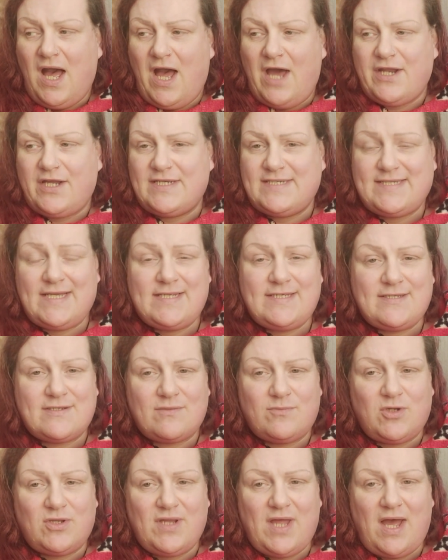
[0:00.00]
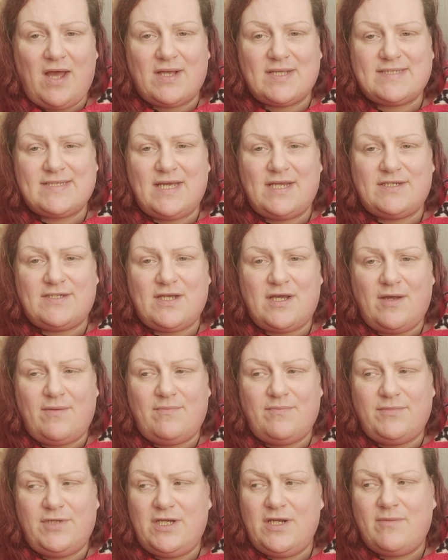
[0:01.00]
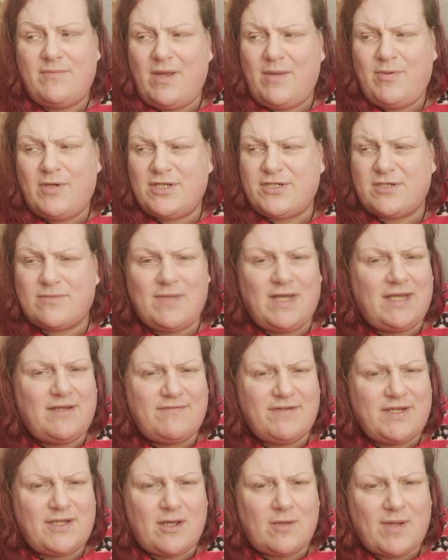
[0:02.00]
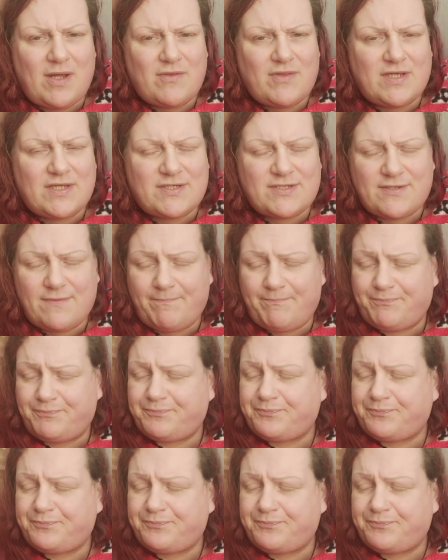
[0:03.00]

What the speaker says: And I said to them on there, I said, you know, maybe I should make a video about this.